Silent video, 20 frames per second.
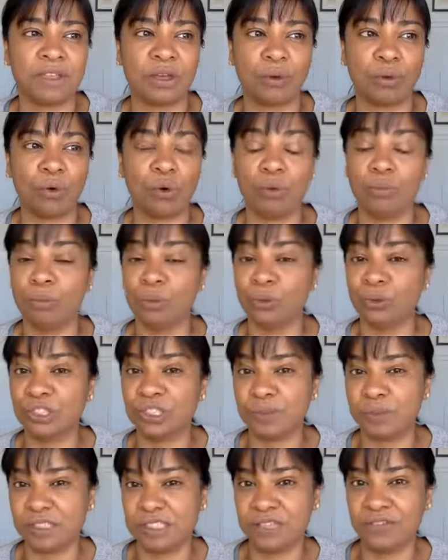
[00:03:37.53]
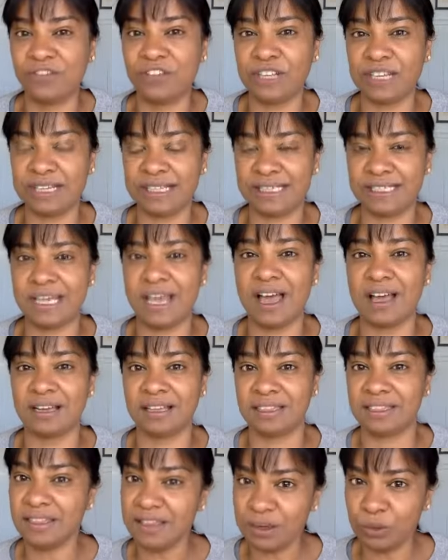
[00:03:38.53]
or more specifically
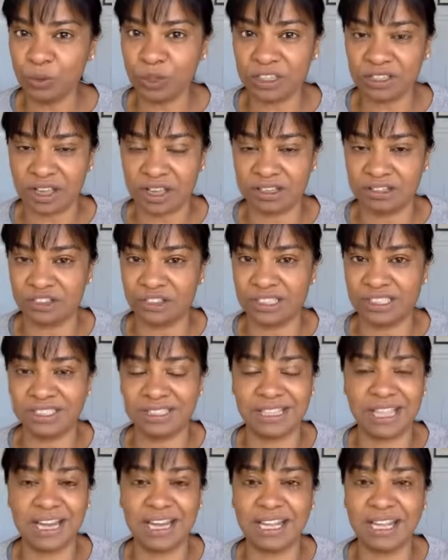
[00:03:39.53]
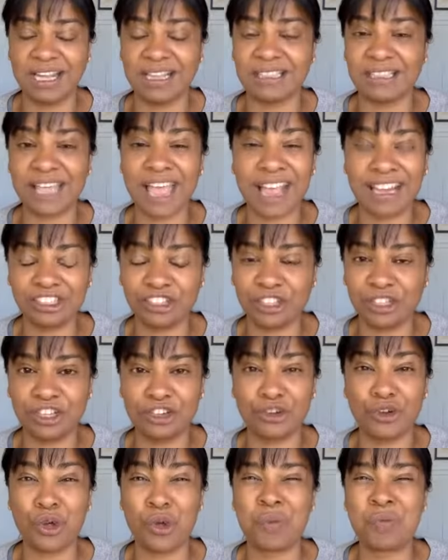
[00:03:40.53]
target third world countries, then it's actually a
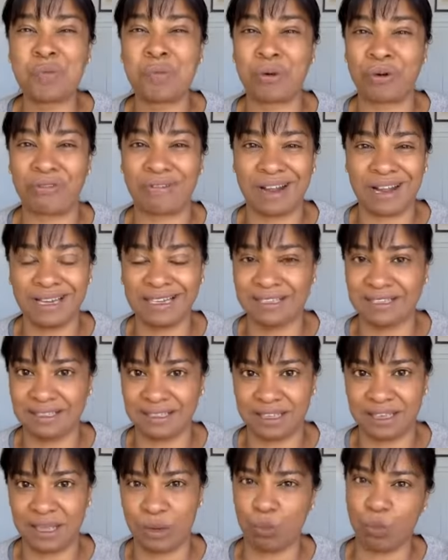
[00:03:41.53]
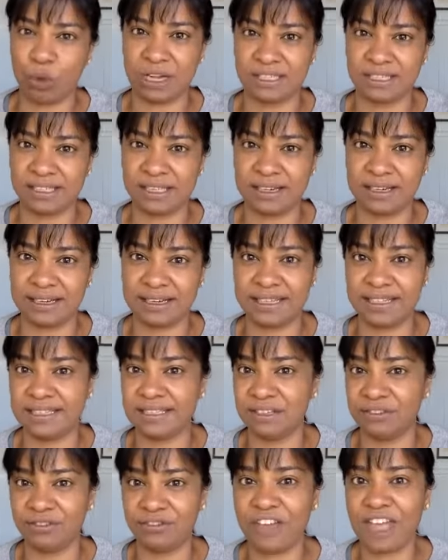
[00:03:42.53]
no-brainer to get 1 cent leads.
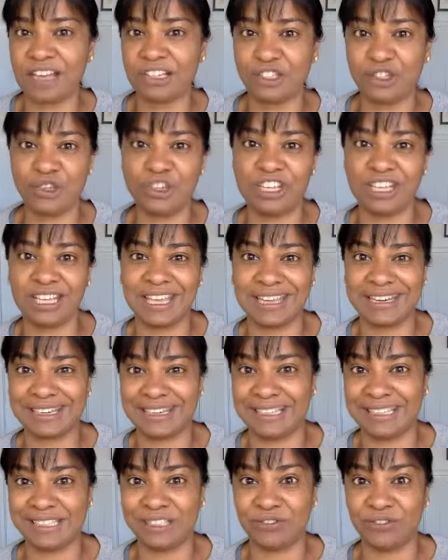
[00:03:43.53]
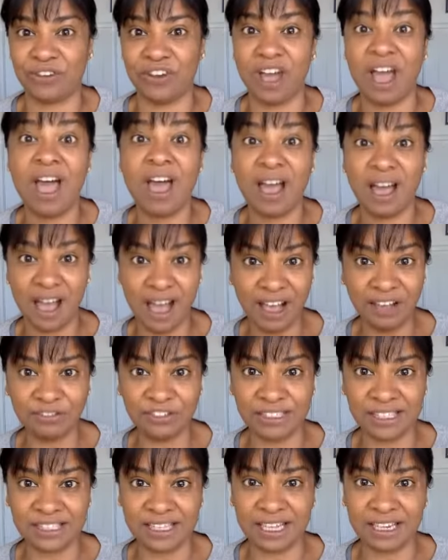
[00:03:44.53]
In fact, you can get leads for half
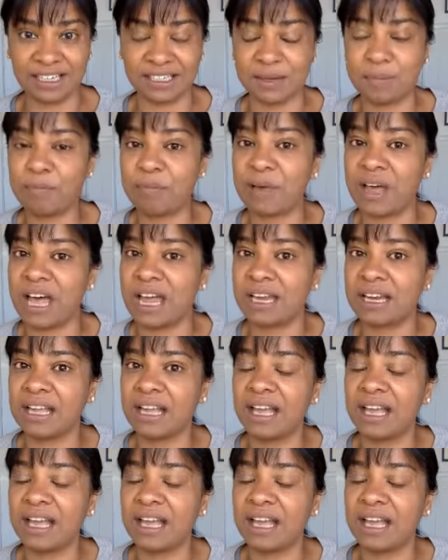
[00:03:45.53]
a cent, but